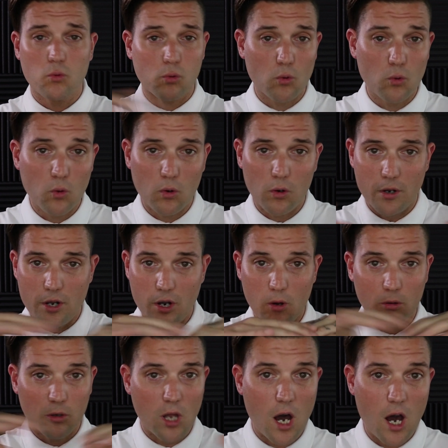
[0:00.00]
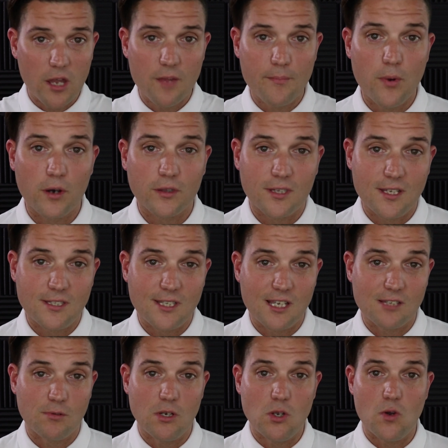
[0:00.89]
rule or no law in the book that
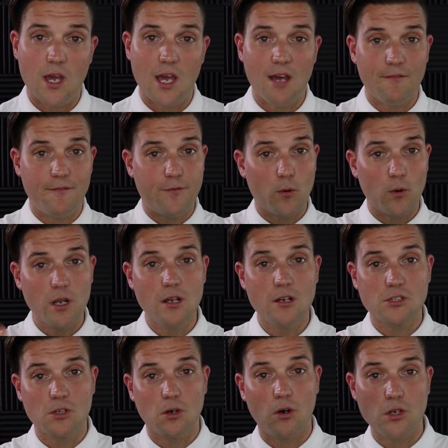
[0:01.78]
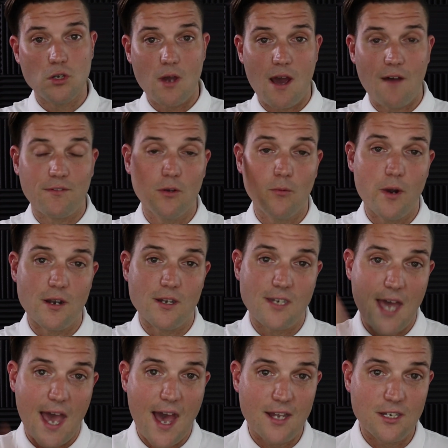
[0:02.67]
says when you hit 40 years old, you have to wear
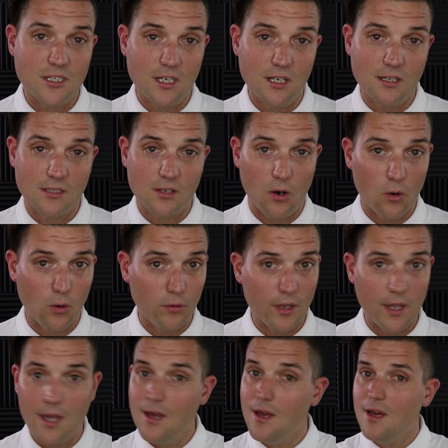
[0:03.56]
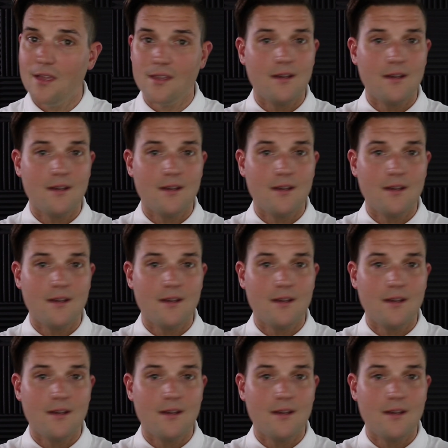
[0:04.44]
dad jeans only.